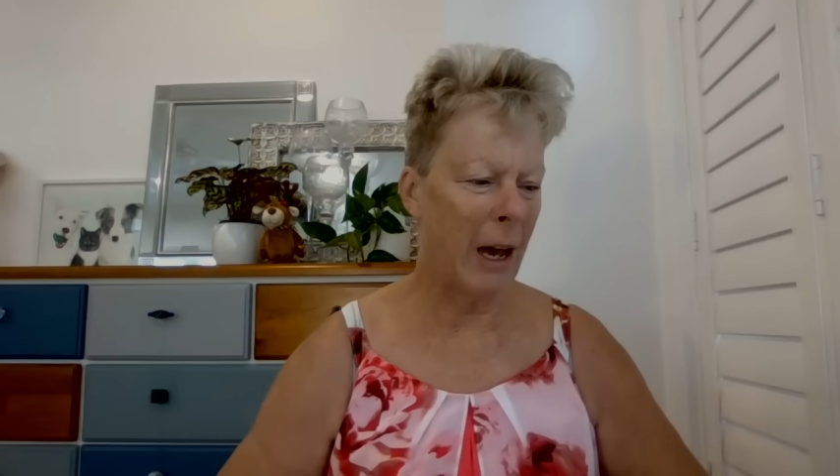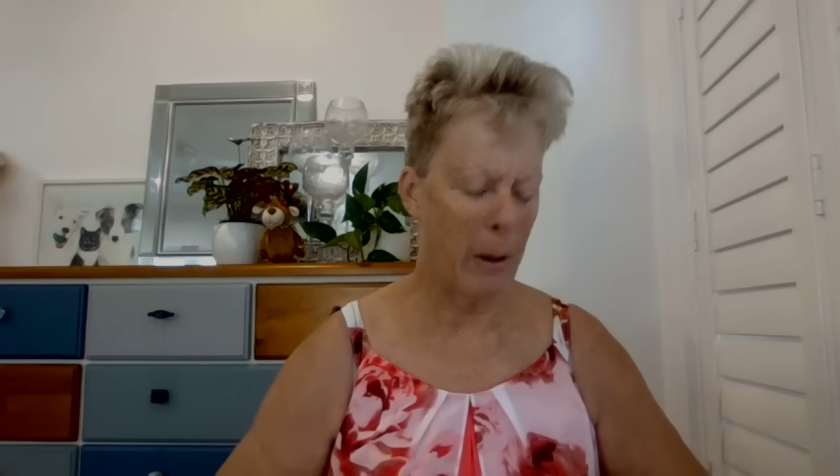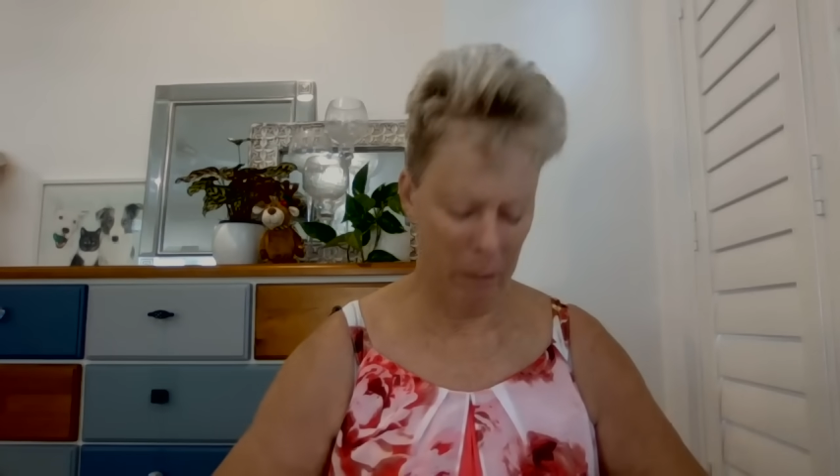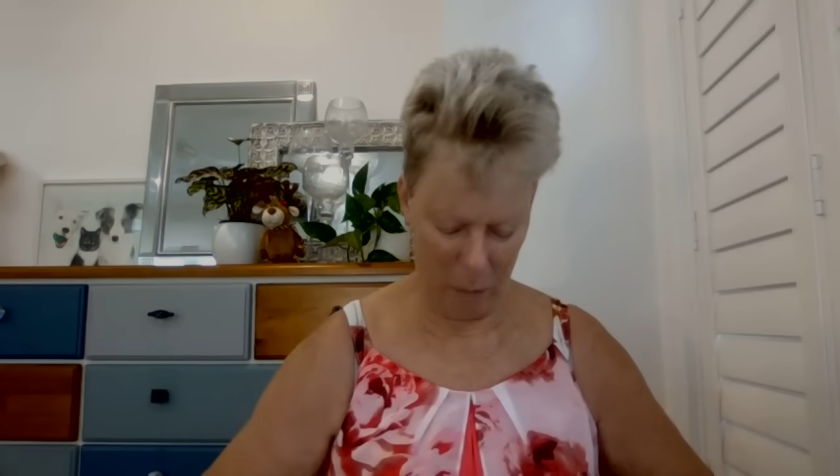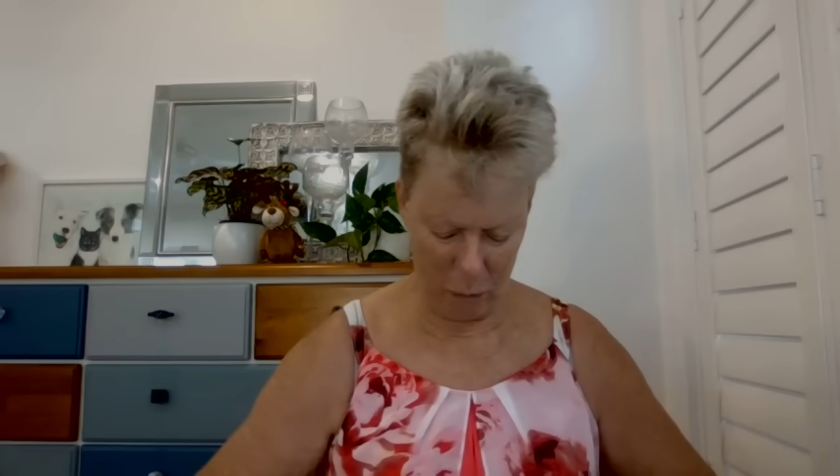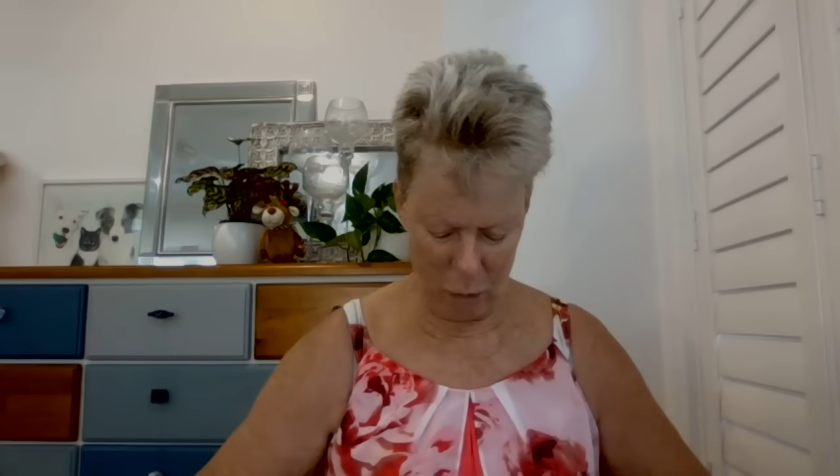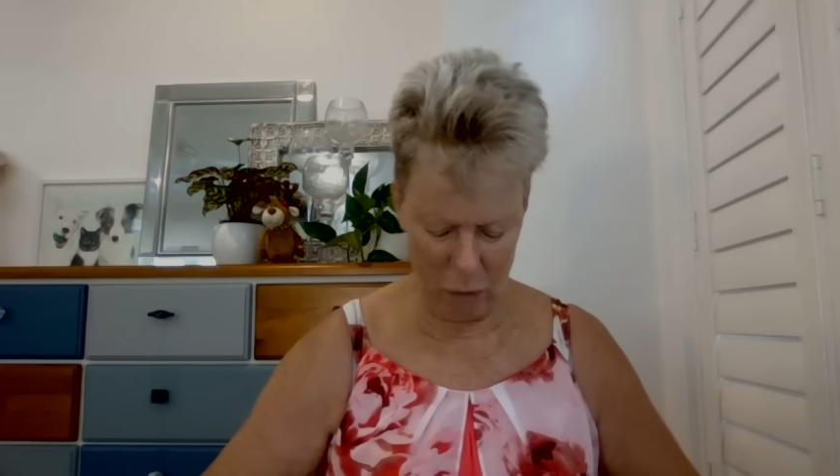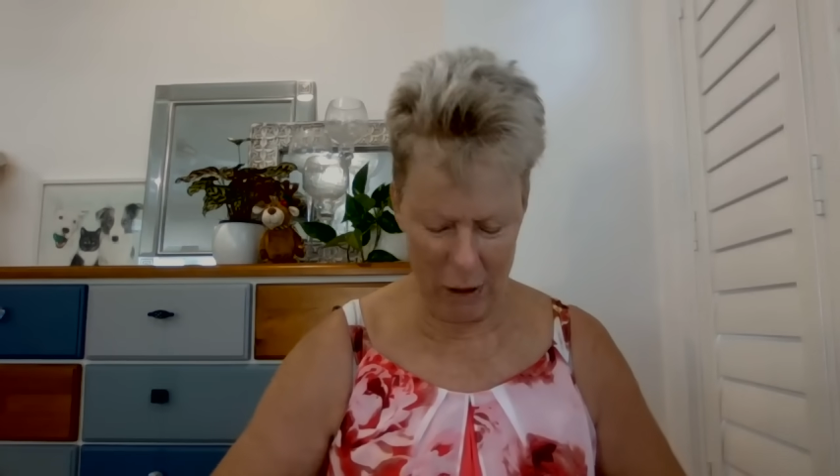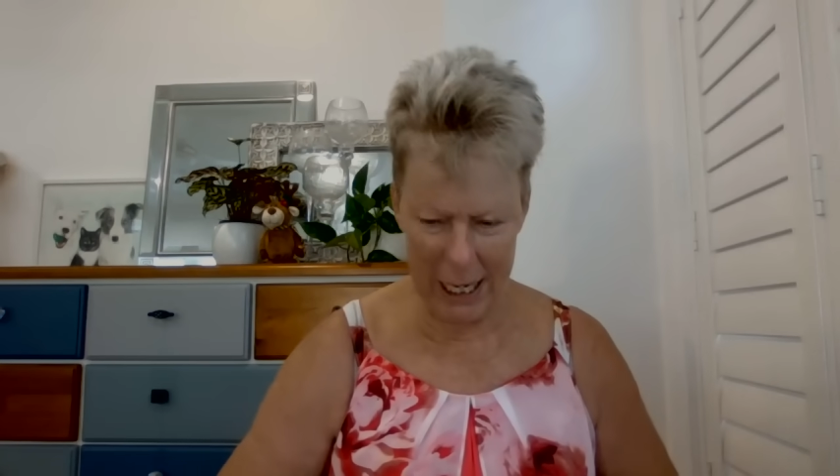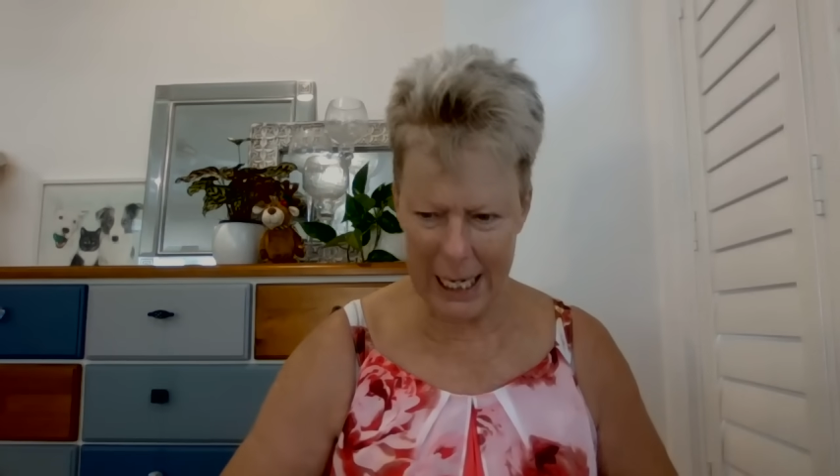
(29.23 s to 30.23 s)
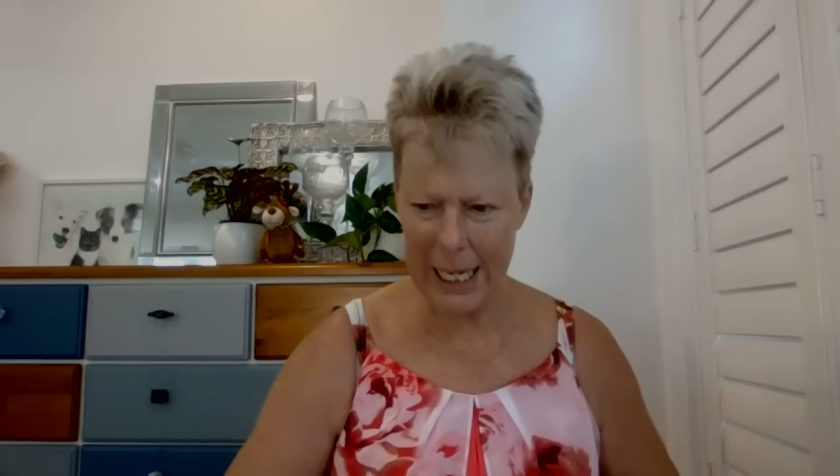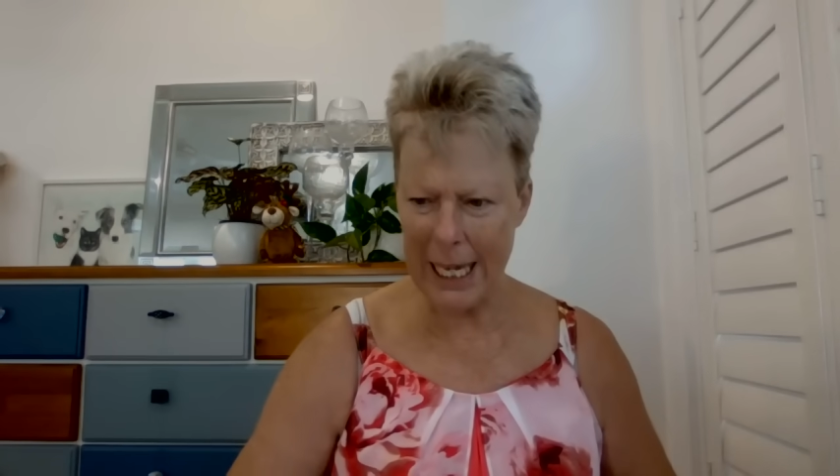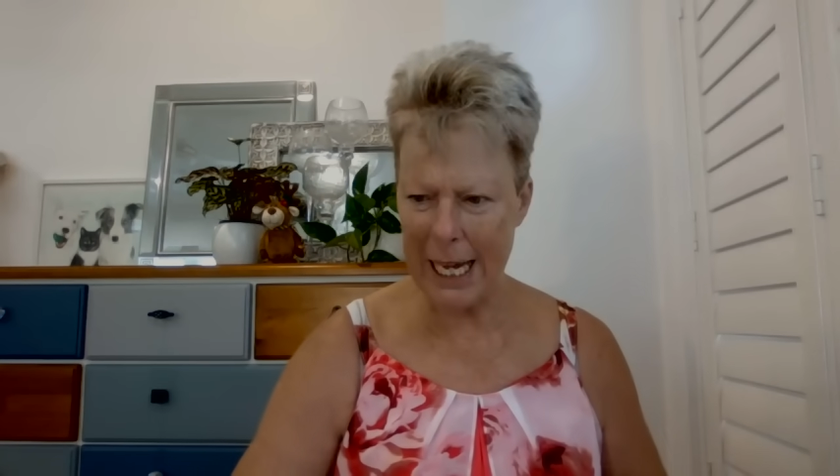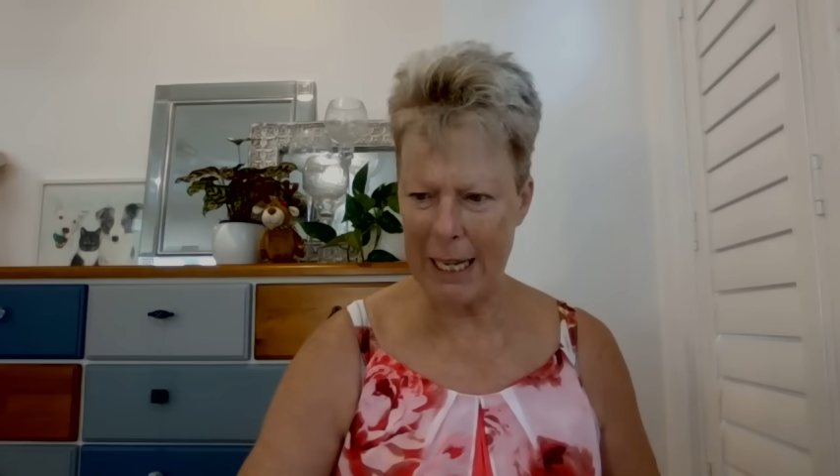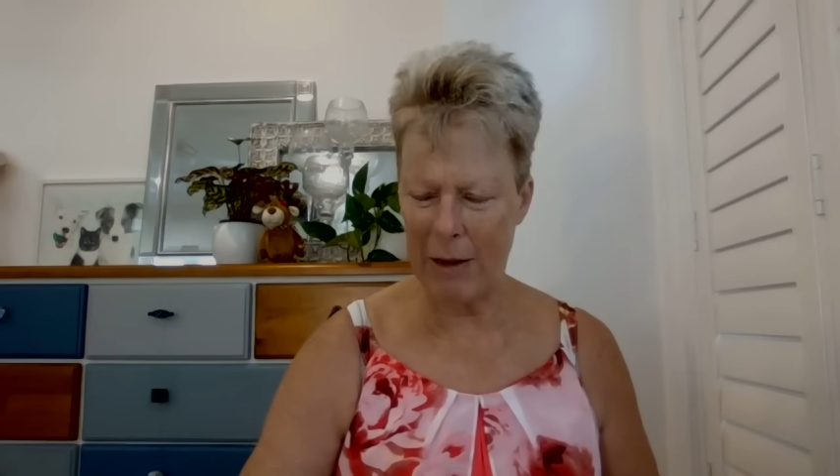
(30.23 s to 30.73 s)
I'm
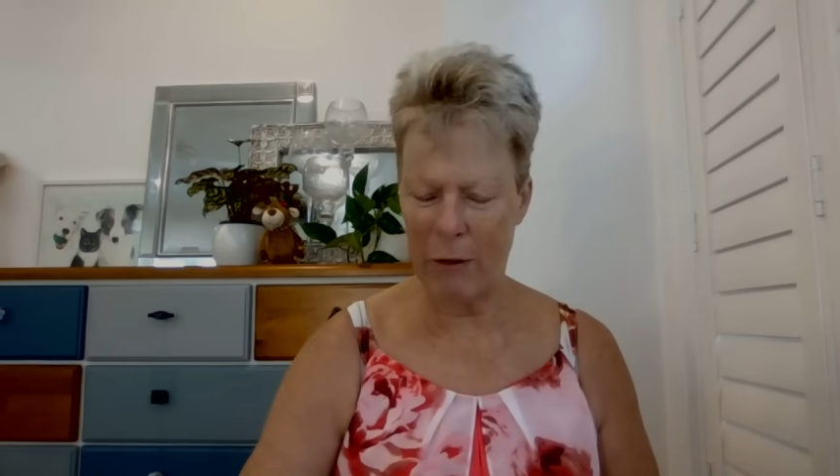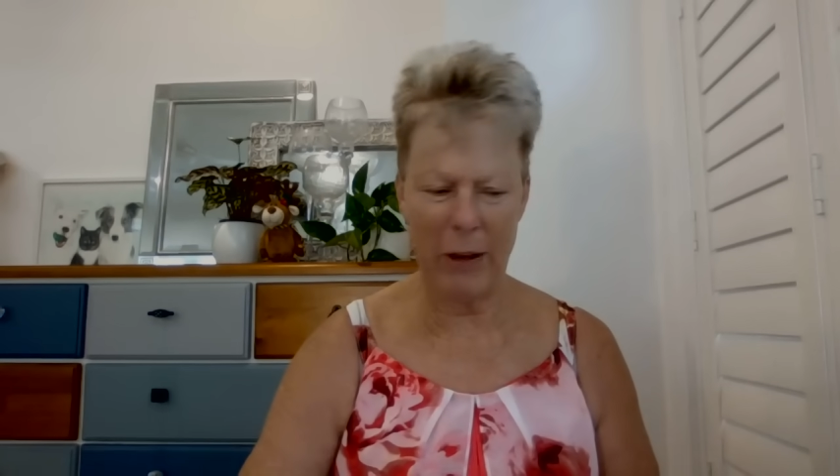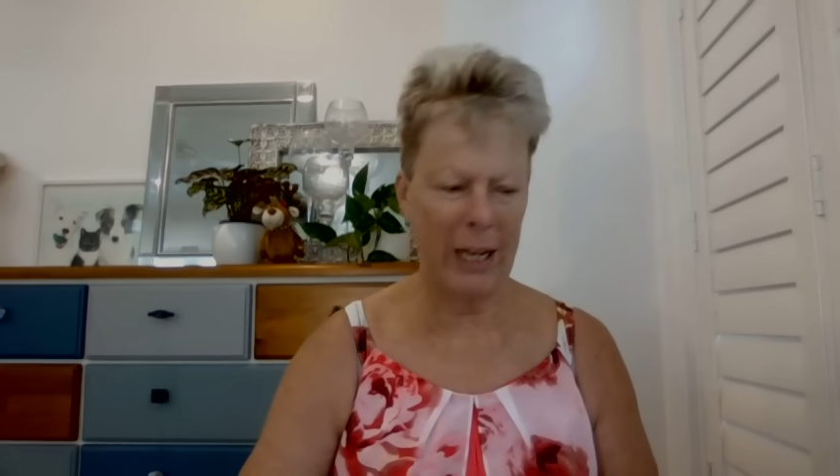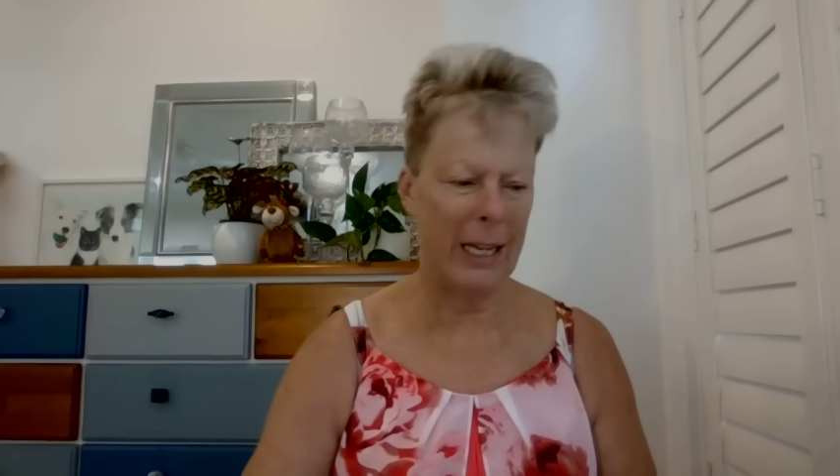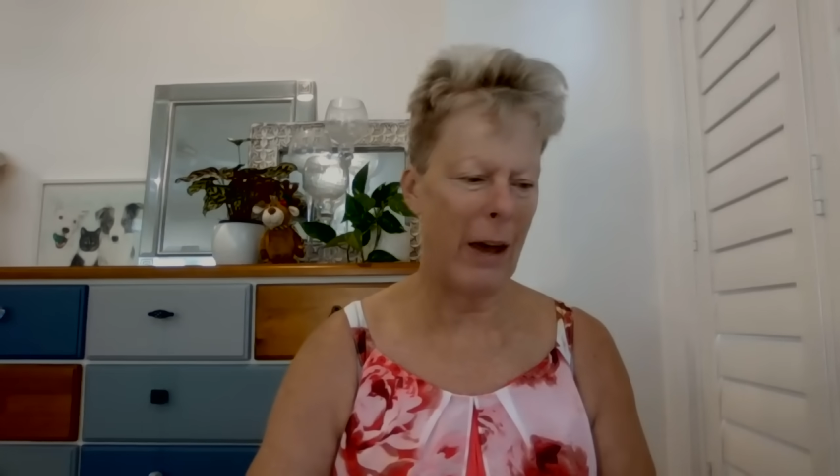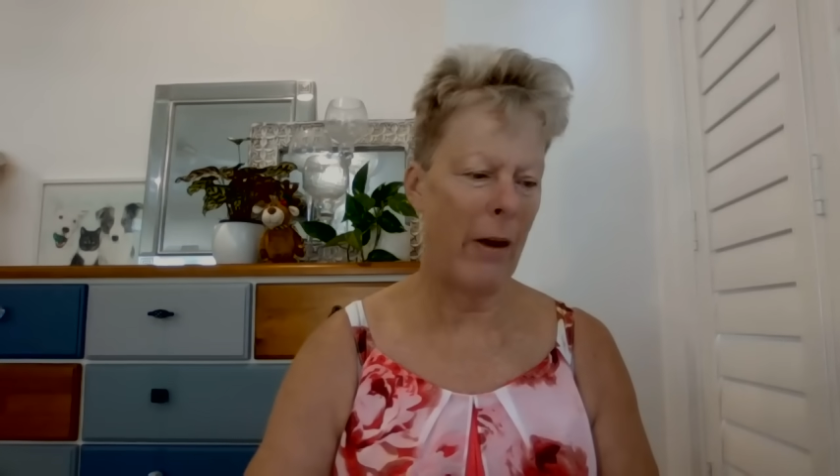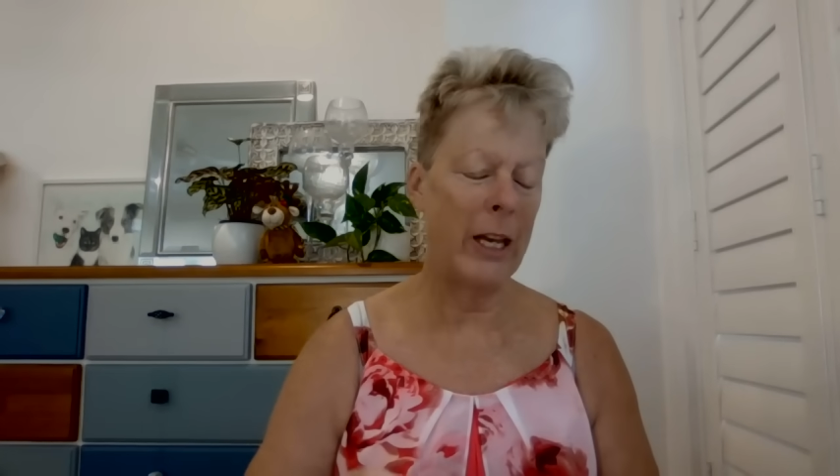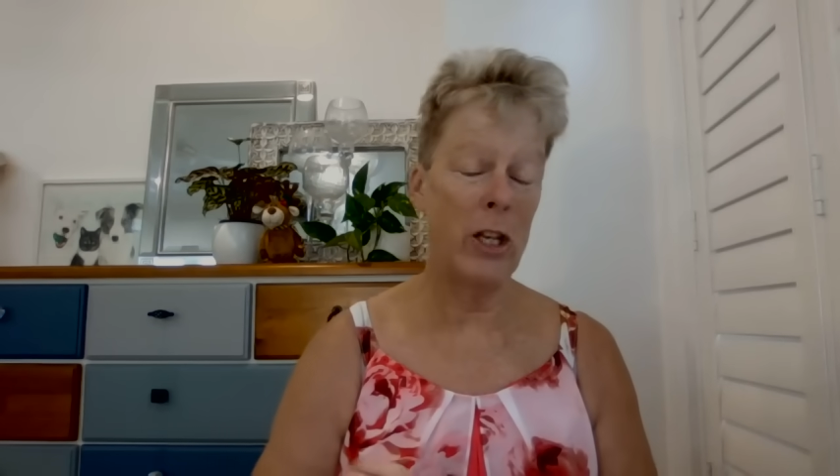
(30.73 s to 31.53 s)
really getting the feeling now.